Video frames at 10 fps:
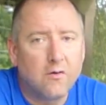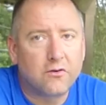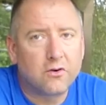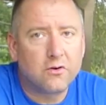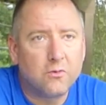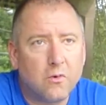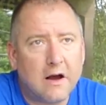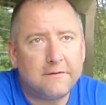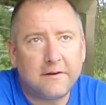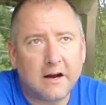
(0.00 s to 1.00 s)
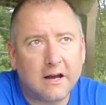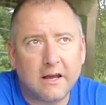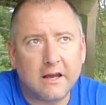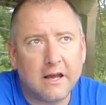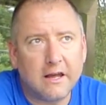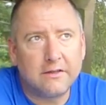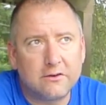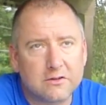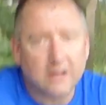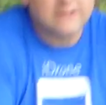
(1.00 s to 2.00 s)
over Wi-Fi and
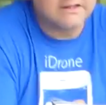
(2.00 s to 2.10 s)
there's a